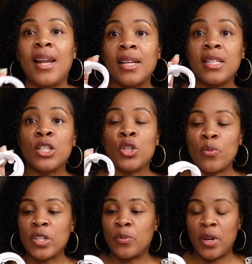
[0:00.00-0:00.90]
I like this so
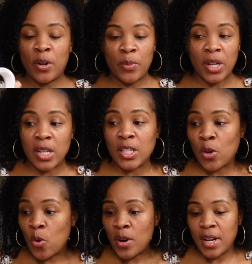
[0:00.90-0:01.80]
much better because the
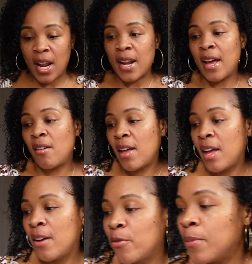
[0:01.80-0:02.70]
cord that I now
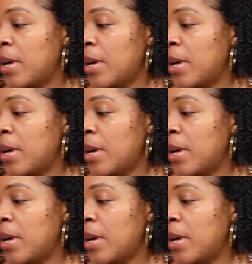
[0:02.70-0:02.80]
have with